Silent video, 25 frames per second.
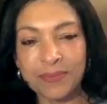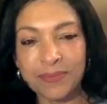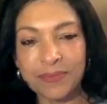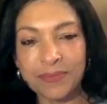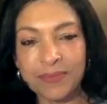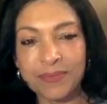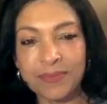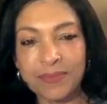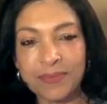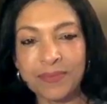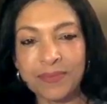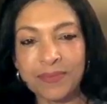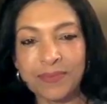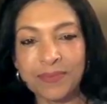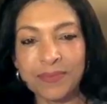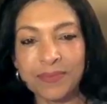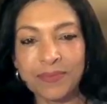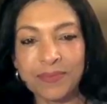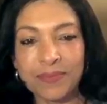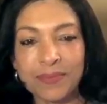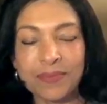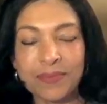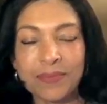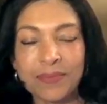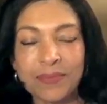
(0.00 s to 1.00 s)

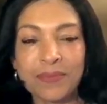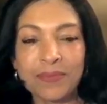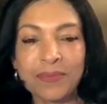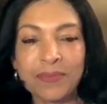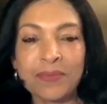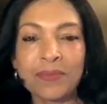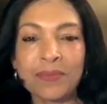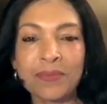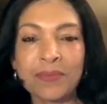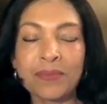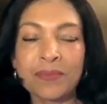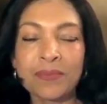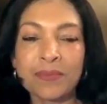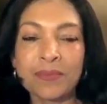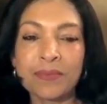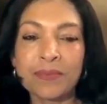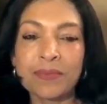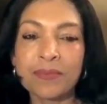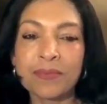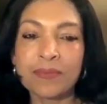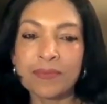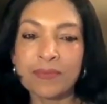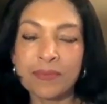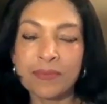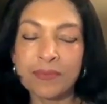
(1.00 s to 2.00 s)

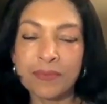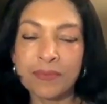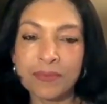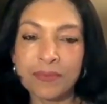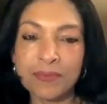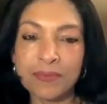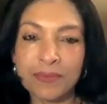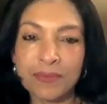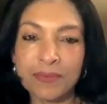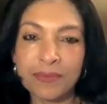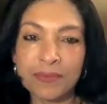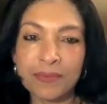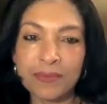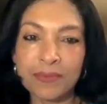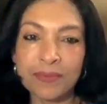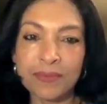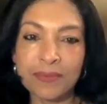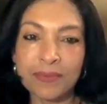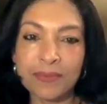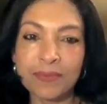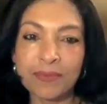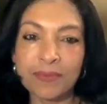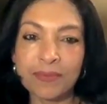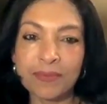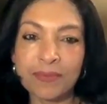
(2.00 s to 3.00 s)

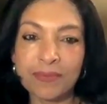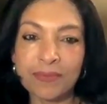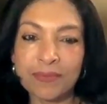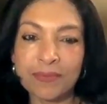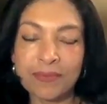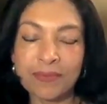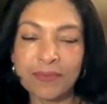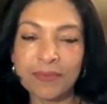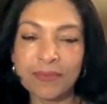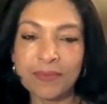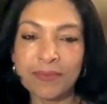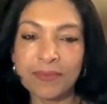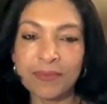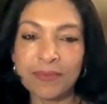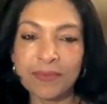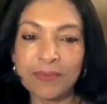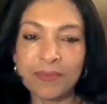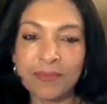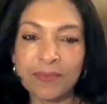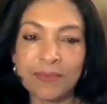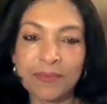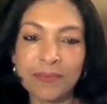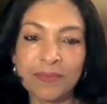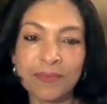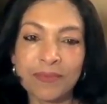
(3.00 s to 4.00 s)

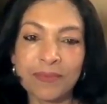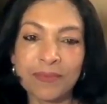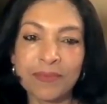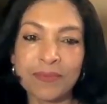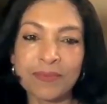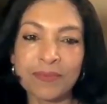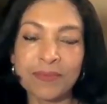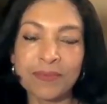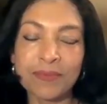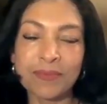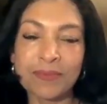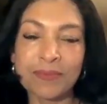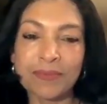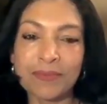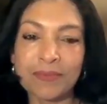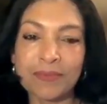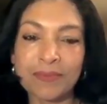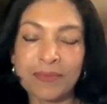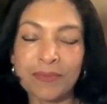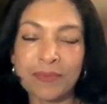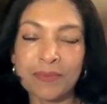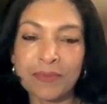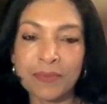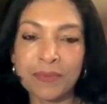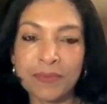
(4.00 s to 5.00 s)

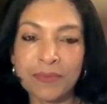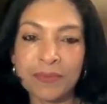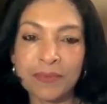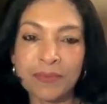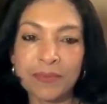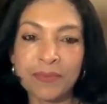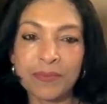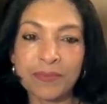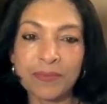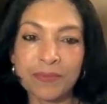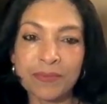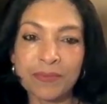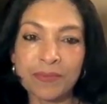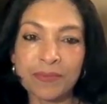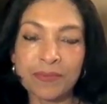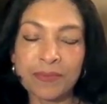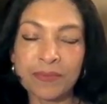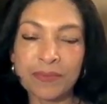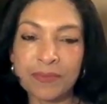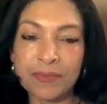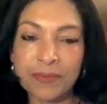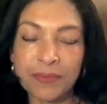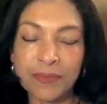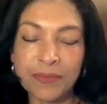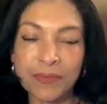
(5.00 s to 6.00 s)

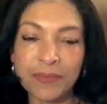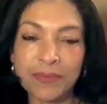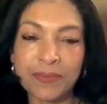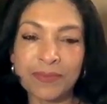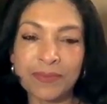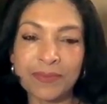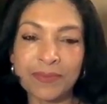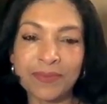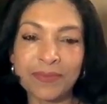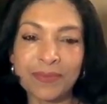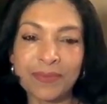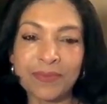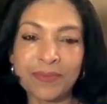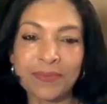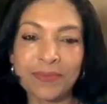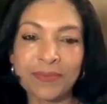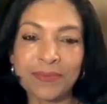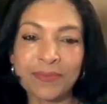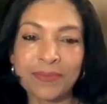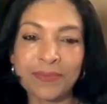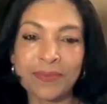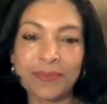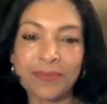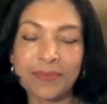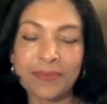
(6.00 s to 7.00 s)

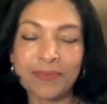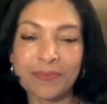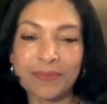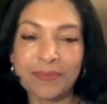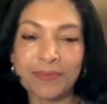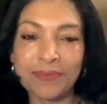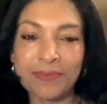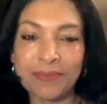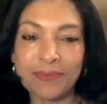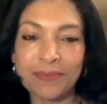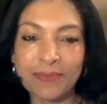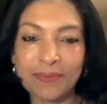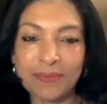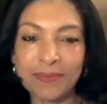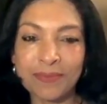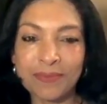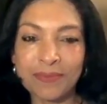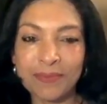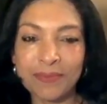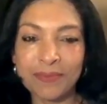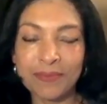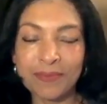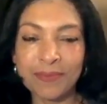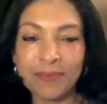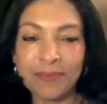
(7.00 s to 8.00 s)
(silent)